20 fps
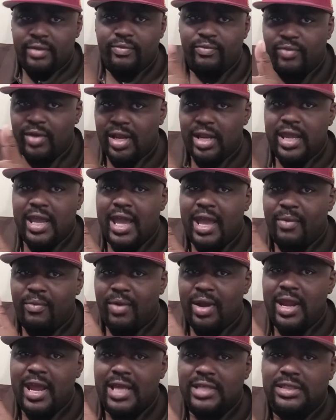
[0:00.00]

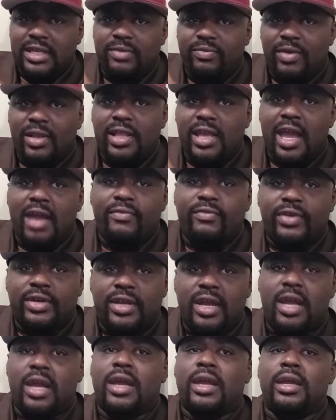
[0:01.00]
has he really ever
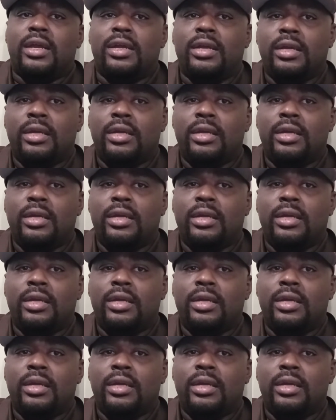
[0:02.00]
done?